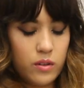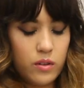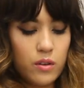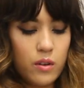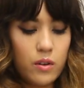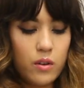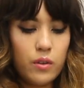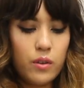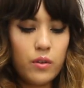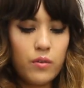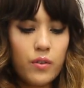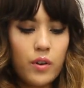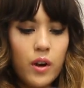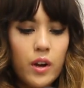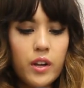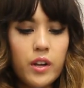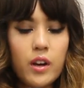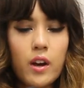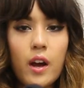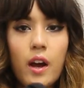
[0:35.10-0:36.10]
So you've
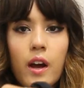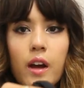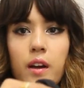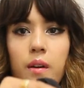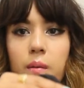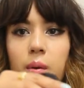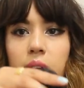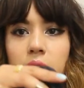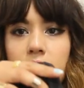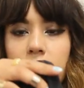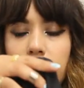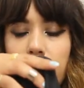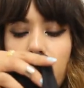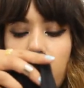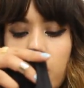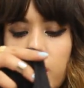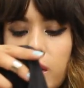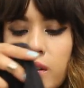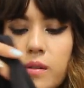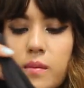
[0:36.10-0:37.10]
got your high waist
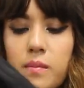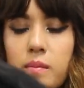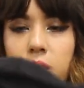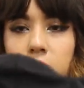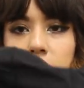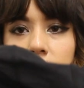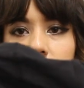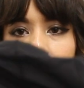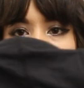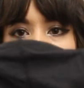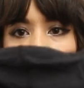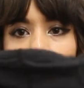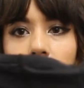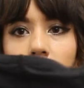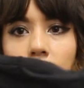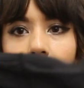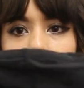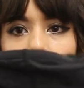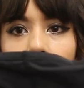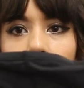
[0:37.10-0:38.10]
bottoms
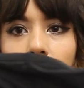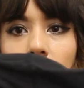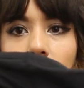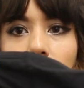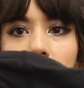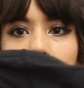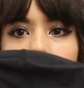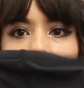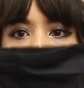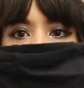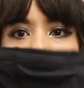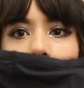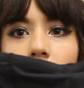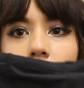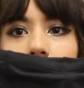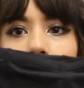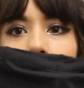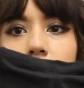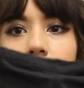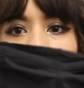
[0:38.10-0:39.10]
and they
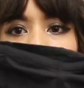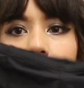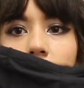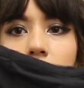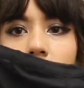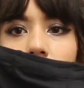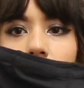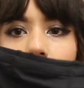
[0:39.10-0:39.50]
have